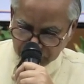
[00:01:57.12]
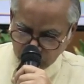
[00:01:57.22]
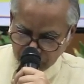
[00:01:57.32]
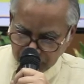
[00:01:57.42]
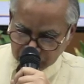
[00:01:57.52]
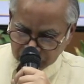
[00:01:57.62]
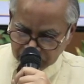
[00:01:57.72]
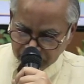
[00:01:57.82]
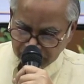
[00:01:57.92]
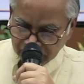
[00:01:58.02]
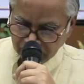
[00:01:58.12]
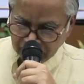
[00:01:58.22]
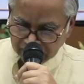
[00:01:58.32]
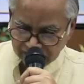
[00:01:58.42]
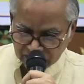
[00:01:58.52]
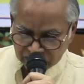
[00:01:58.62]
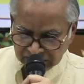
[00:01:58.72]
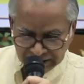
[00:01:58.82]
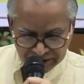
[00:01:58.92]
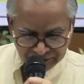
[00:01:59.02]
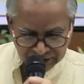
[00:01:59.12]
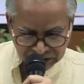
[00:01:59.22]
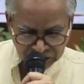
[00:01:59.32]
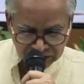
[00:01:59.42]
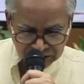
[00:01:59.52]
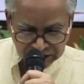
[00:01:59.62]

the Pope is on the free markets that defend